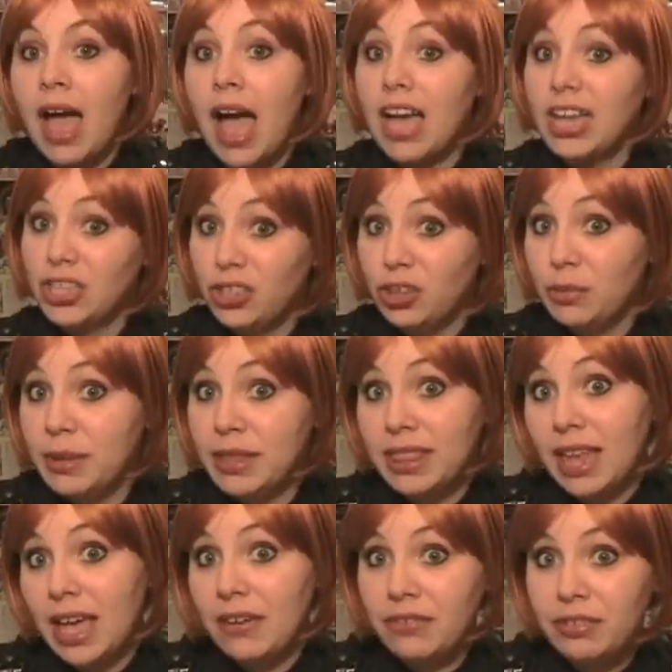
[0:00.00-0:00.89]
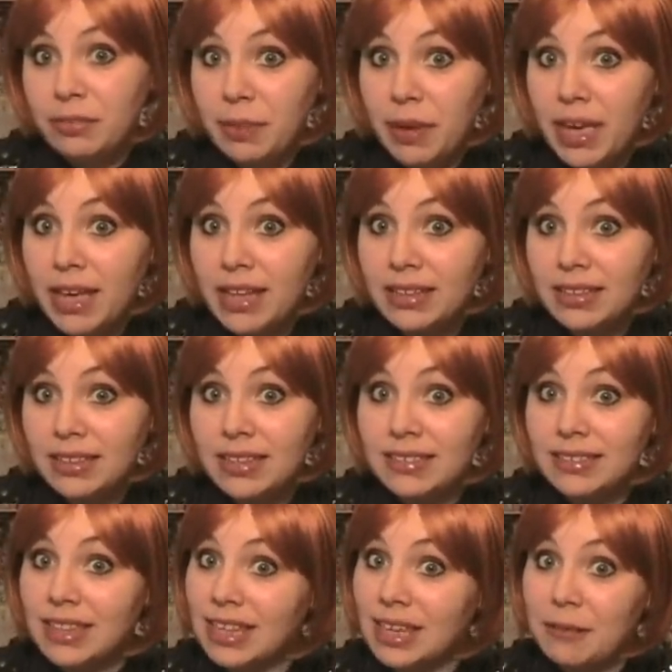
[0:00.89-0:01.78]
A human lifespan
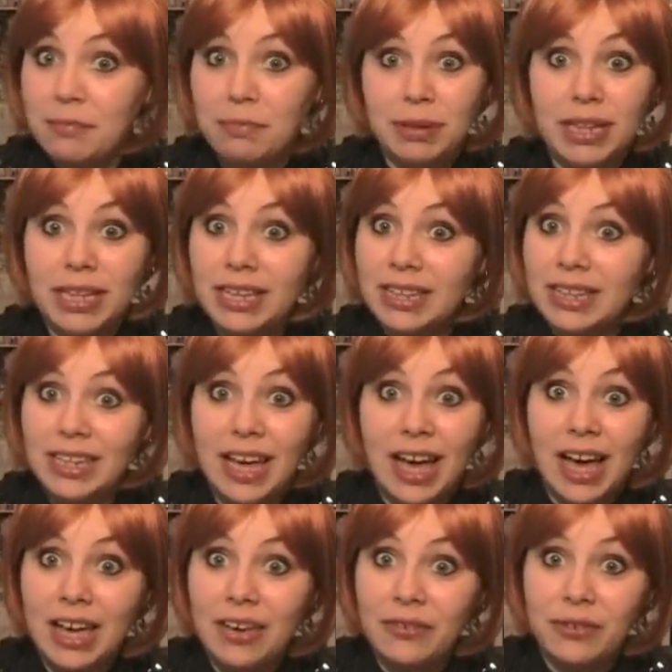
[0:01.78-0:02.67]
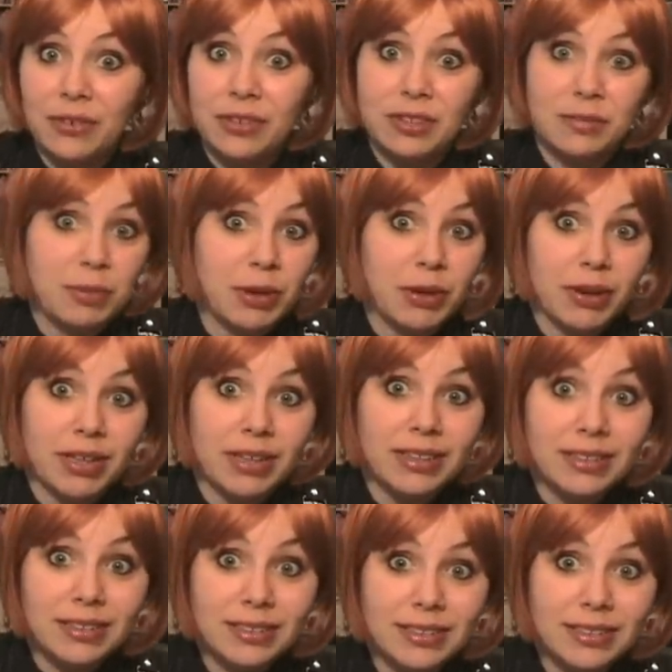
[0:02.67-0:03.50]
is like a blink of the eye for a spirit.